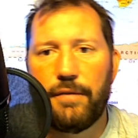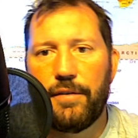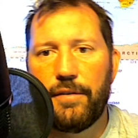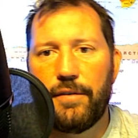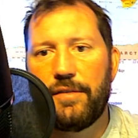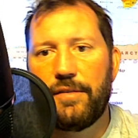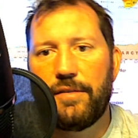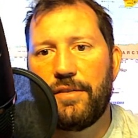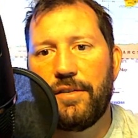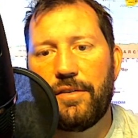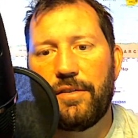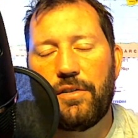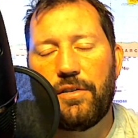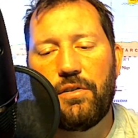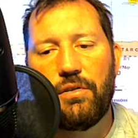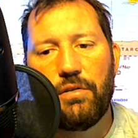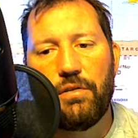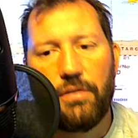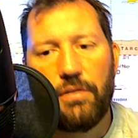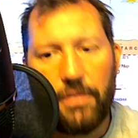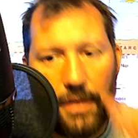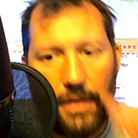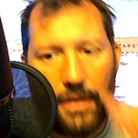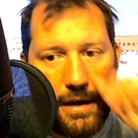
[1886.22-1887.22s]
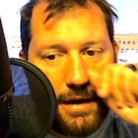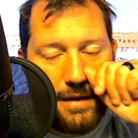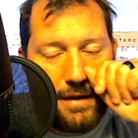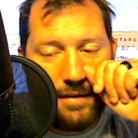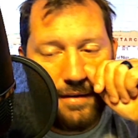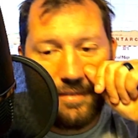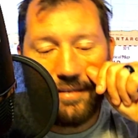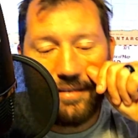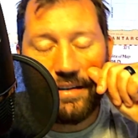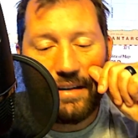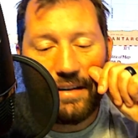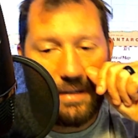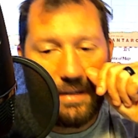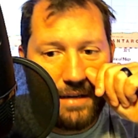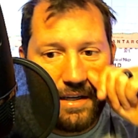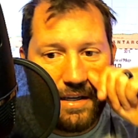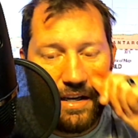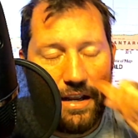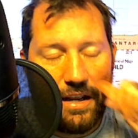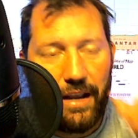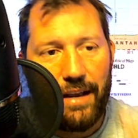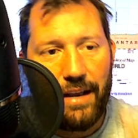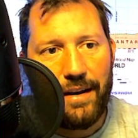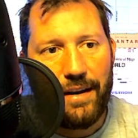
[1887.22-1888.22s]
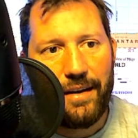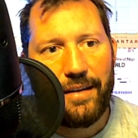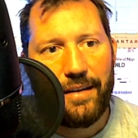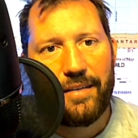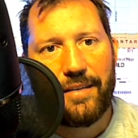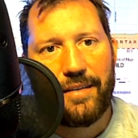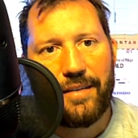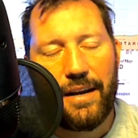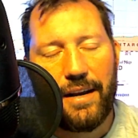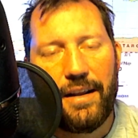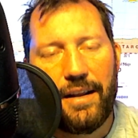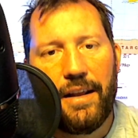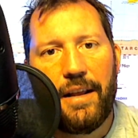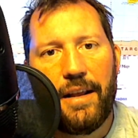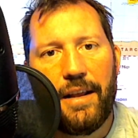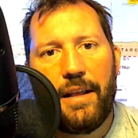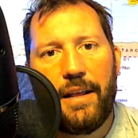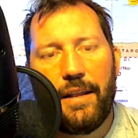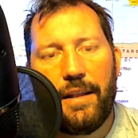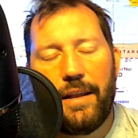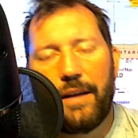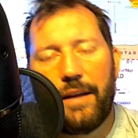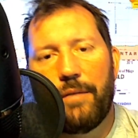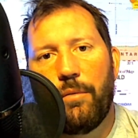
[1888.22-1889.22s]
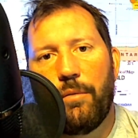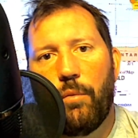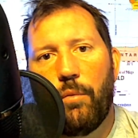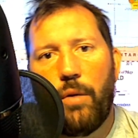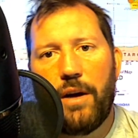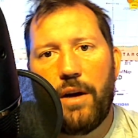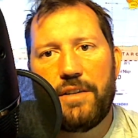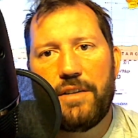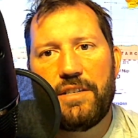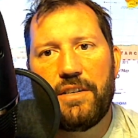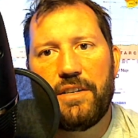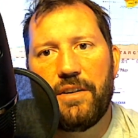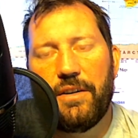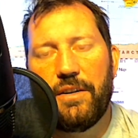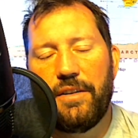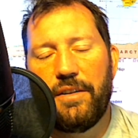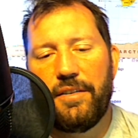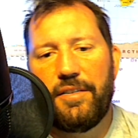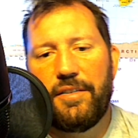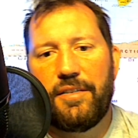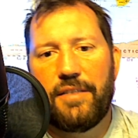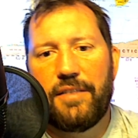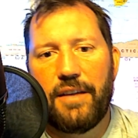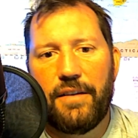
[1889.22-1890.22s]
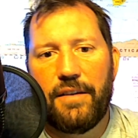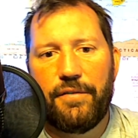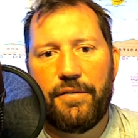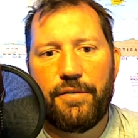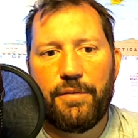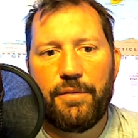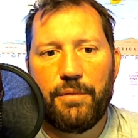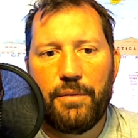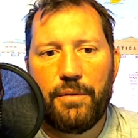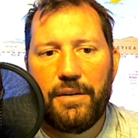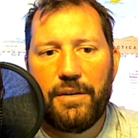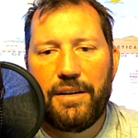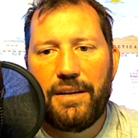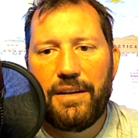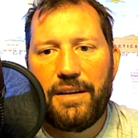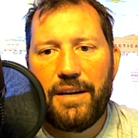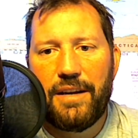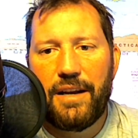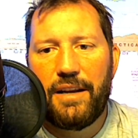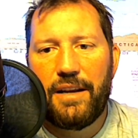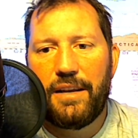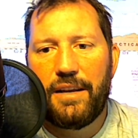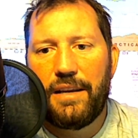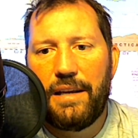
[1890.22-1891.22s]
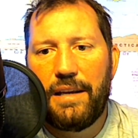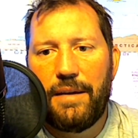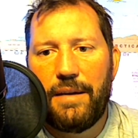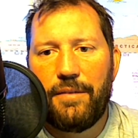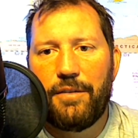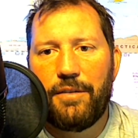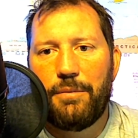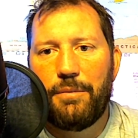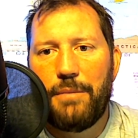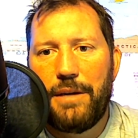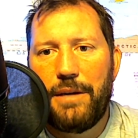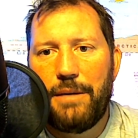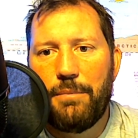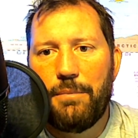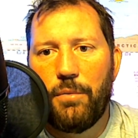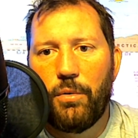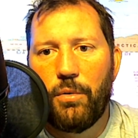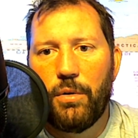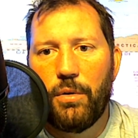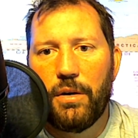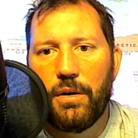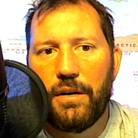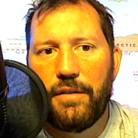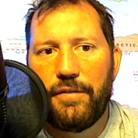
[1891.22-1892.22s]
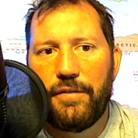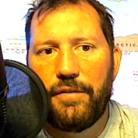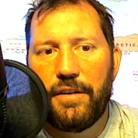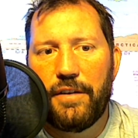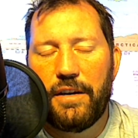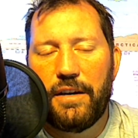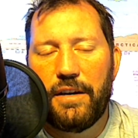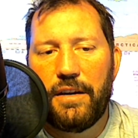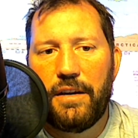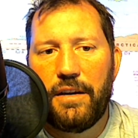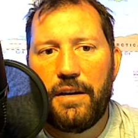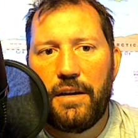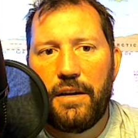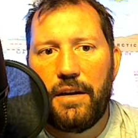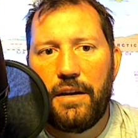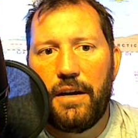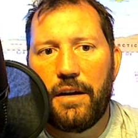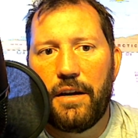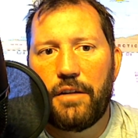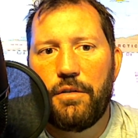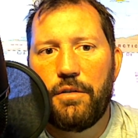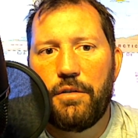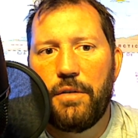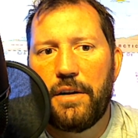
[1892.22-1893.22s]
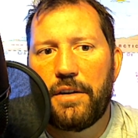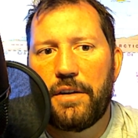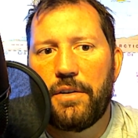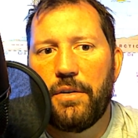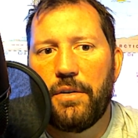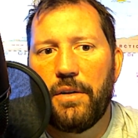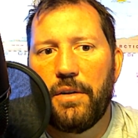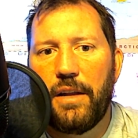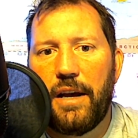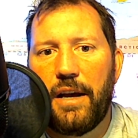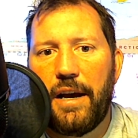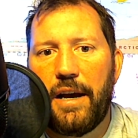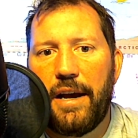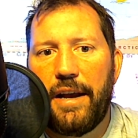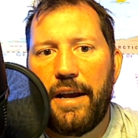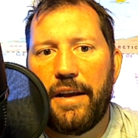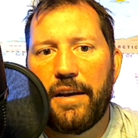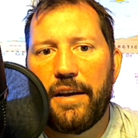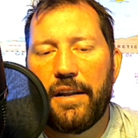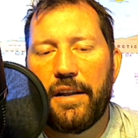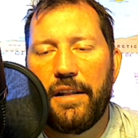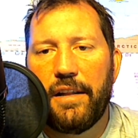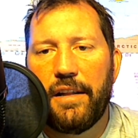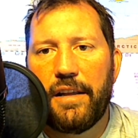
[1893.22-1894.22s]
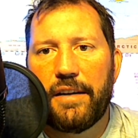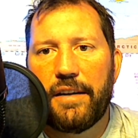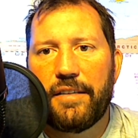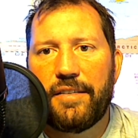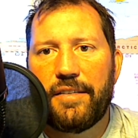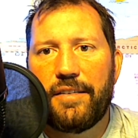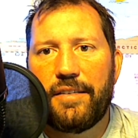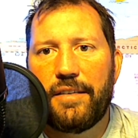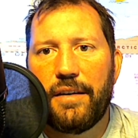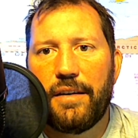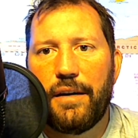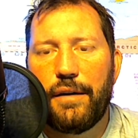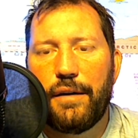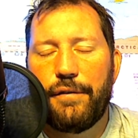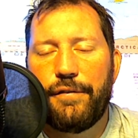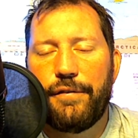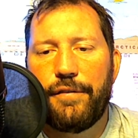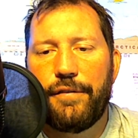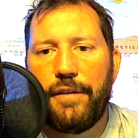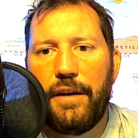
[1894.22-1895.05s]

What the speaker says: It's just crazy. And it's kind of like watching all this stuff really kind of gives me more of a critical eye on a lot of stuff.